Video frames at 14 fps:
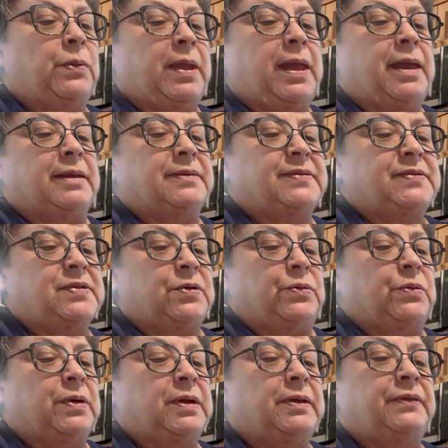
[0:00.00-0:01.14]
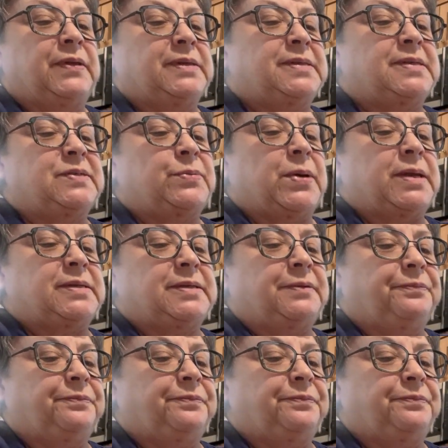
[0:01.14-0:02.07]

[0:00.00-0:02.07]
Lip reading: Okay, so this is what